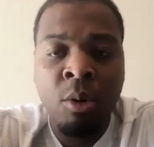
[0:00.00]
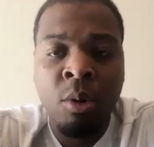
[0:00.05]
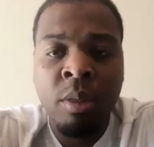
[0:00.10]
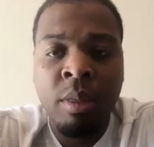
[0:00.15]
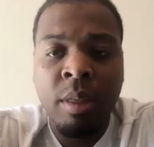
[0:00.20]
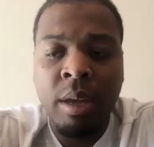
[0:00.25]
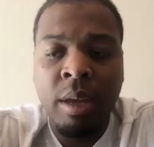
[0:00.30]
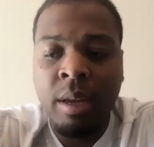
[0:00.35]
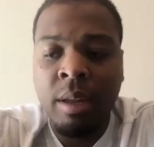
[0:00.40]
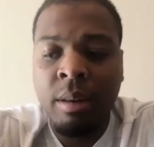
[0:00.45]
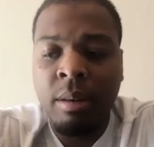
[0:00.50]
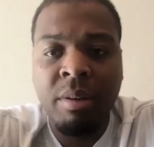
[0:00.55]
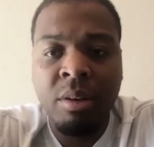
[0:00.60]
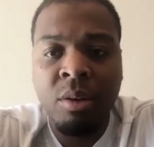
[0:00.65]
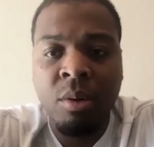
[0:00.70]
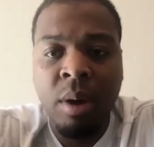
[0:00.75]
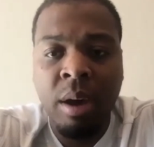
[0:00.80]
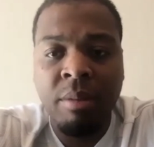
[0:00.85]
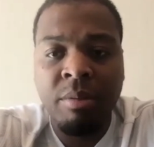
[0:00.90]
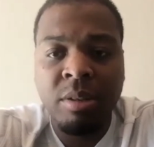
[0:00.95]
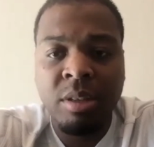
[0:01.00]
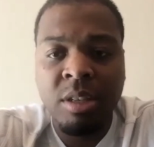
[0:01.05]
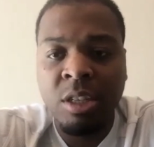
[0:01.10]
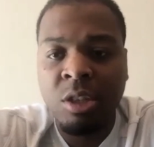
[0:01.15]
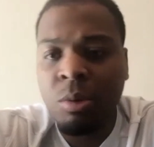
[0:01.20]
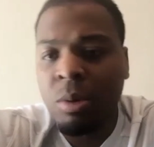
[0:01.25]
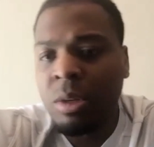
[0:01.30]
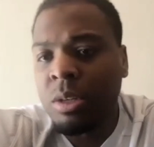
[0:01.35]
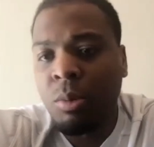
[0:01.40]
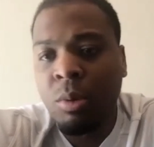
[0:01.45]
that you have a
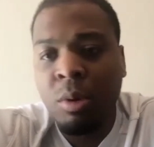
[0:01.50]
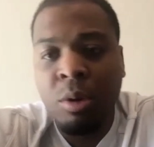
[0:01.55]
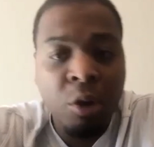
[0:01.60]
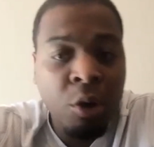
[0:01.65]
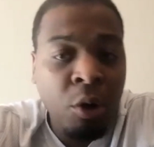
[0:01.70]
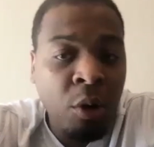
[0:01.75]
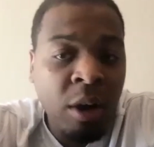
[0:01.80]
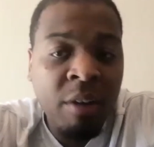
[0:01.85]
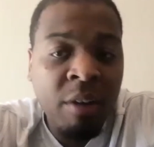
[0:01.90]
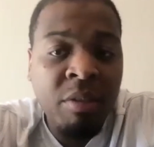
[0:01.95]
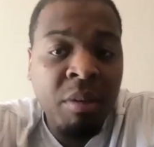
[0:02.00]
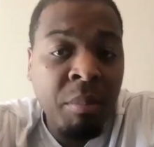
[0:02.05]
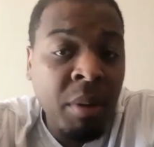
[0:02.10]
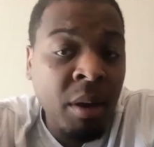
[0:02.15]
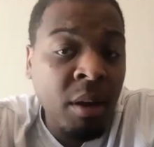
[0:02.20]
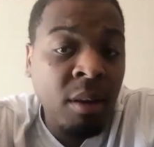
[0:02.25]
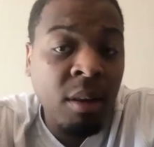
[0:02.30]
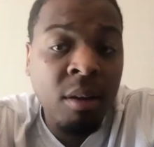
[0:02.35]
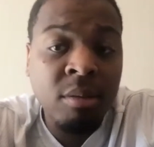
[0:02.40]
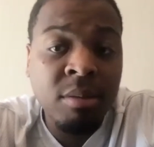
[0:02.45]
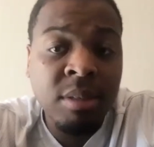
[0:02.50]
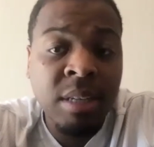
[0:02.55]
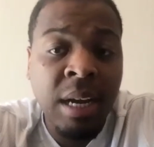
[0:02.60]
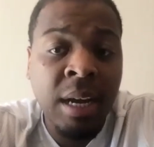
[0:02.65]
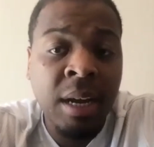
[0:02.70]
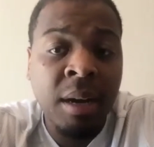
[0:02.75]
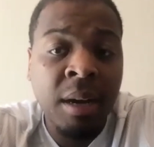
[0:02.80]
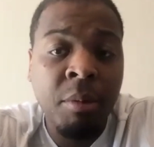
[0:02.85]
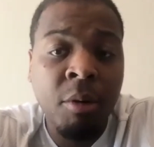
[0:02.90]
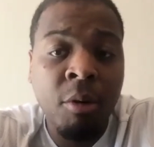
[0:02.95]
situation where you don't have the meal on
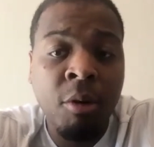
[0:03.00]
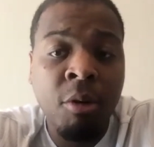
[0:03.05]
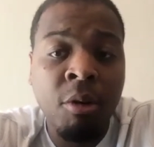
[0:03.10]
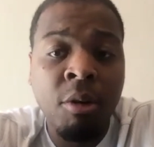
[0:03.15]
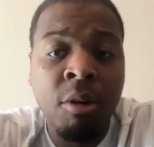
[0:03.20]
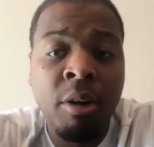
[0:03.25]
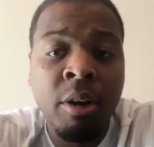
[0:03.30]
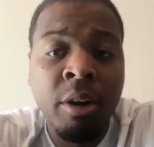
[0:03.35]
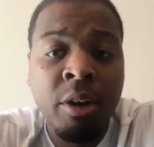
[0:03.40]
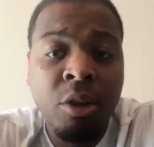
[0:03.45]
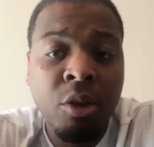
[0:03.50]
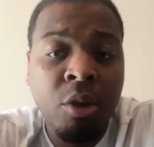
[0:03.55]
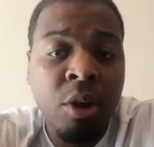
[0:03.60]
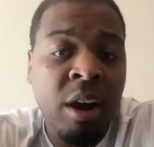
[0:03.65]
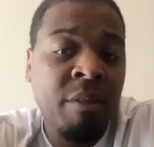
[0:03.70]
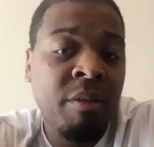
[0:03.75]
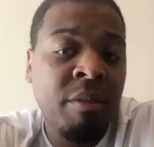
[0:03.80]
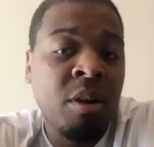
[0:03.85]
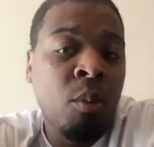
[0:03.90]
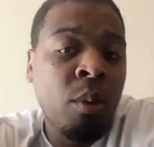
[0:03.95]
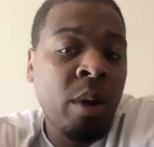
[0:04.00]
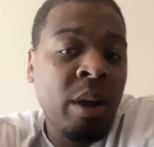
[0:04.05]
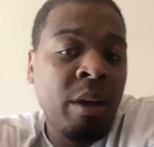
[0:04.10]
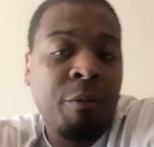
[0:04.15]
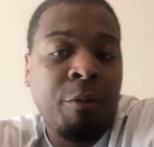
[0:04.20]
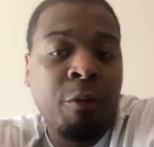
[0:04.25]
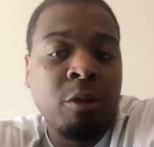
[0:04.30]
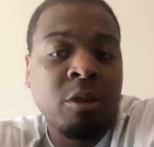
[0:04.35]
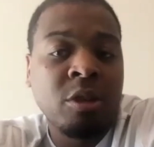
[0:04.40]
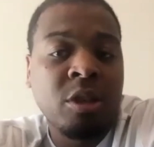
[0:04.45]
time or you're having to wait for
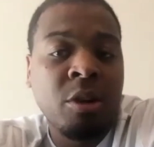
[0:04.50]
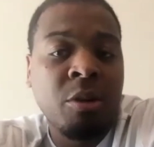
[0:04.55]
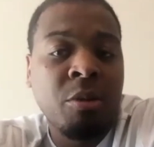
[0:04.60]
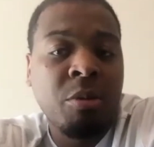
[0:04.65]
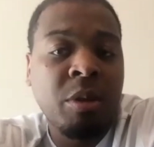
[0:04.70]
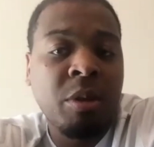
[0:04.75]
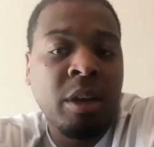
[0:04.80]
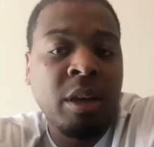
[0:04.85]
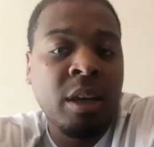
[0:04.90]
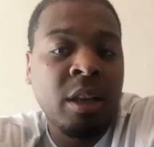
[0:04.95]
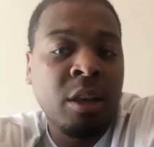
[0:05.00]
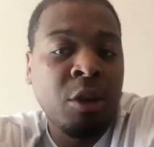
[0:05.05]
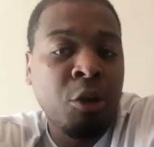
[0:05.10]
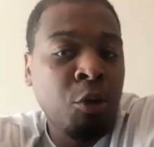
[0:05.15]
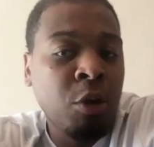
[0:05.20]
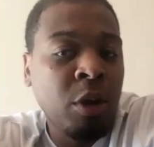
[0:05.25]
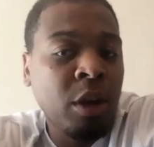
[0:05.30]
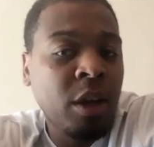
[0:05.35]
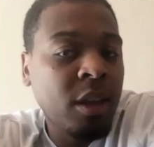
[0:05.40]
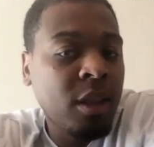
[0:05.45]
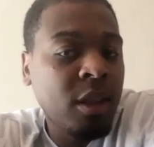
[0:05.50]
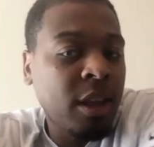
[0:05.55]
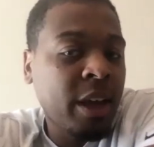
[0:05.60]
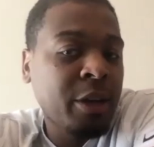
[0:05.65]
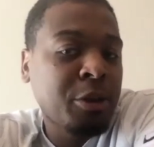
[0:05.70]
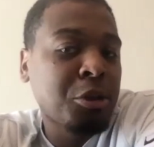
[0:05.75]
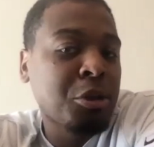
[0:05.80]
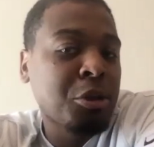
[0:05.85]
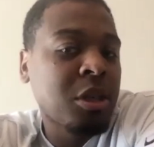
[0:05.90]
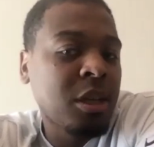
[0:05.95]
a certain thing and you didn't get the extra
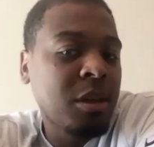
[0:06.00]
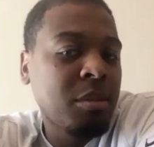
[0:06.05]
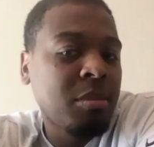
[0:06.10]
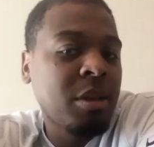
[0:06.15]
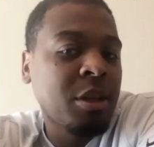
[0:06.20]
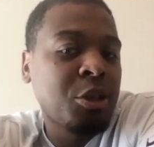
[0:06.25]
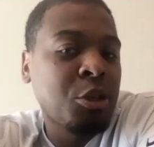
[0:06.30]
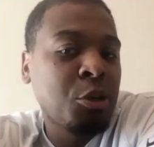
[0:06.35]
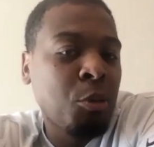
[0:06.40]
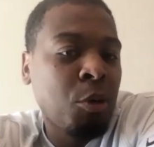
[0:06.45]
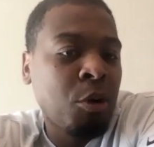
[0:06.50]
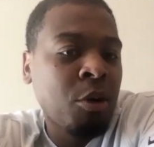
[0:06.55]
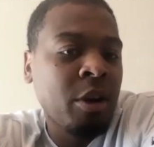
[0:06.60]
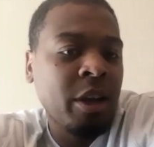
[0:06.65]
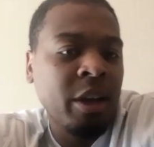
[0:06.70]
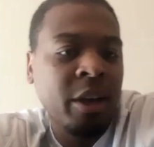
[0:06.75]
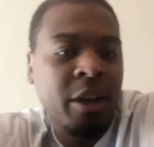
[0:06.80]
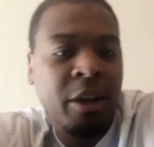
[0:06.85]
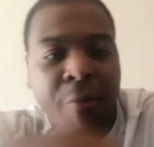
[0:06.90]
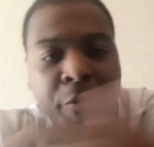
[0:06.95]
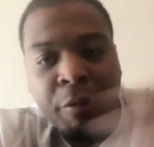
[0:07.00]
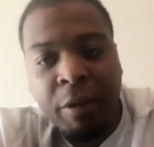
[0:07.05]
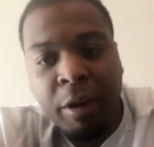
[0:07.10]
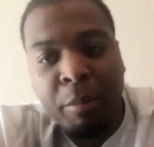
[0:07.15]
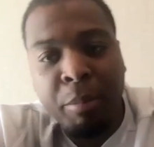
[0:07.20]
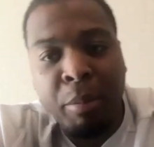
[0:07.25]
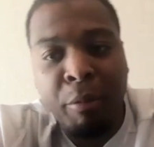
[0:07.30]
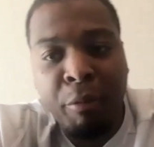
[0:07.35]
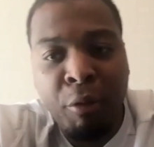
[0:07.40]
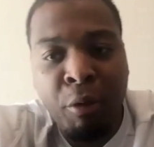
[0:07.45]
sleep that you wanted, it could affect
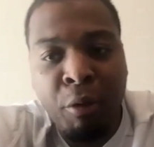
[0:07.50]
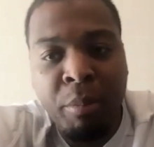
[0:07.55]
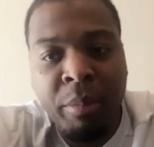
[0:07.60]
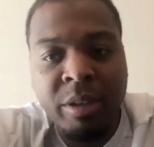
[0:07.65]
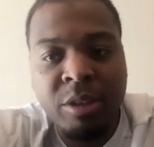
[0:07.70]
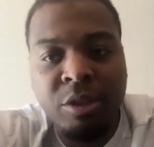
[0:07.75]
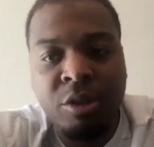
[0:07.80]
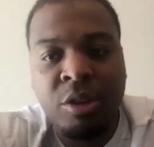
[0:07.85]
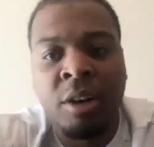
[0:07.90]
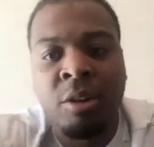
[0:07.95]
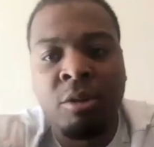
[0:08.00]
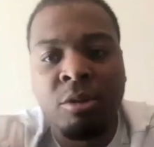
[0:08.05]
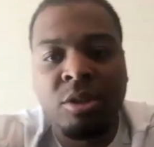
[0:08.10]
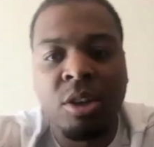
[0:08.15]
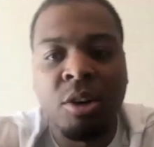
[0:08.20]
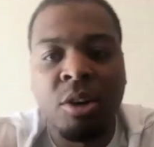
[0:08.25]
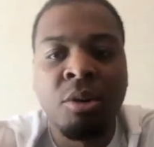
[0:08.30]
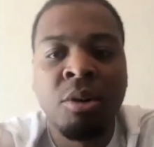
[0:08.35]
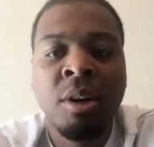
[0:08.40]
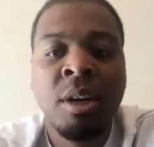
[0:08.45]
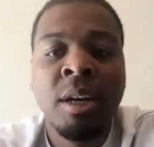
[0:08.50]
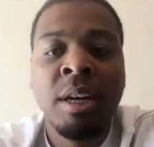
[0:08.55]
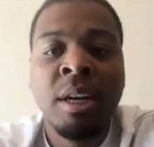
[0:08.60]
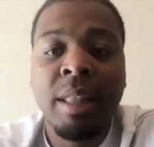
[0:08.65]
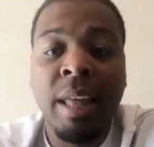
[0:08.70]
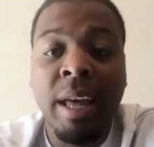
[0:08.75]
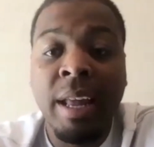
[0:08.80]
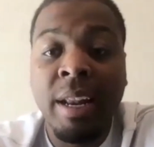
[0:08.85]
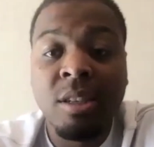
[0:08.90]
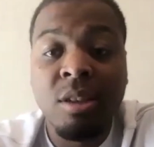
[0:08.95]
performance, So
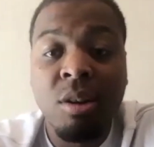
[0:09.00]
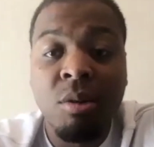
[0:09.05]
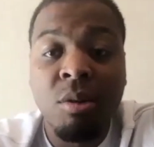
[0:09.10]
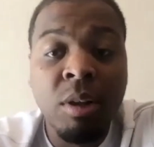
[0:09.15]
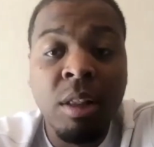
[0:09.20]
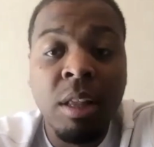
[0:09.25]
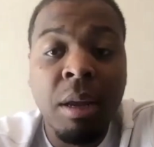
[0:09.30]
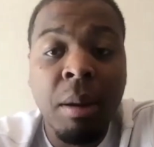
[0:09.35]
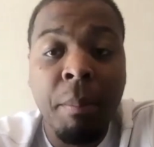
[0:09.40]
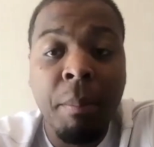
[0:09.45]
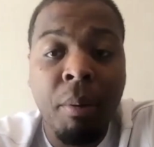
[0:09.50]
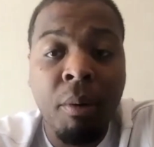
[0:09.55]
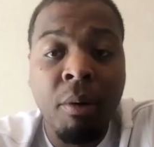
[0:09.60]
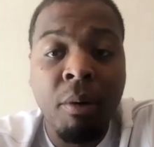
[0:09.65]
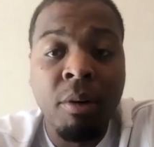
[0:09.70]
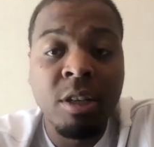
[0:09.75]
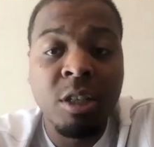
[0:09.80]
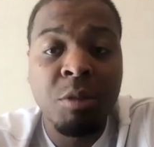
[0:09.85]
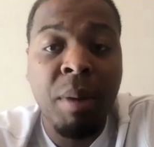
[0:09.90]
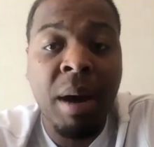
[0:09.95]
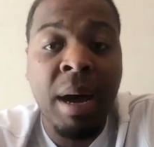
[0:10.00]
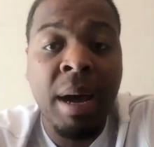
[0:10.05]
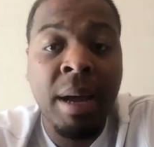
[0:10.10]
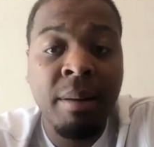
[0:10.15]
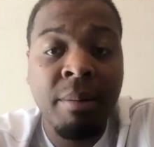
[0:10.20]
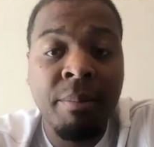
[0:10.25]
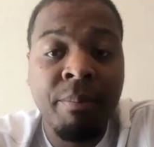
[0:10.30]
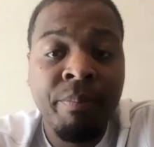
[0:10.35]
that is a really important spot.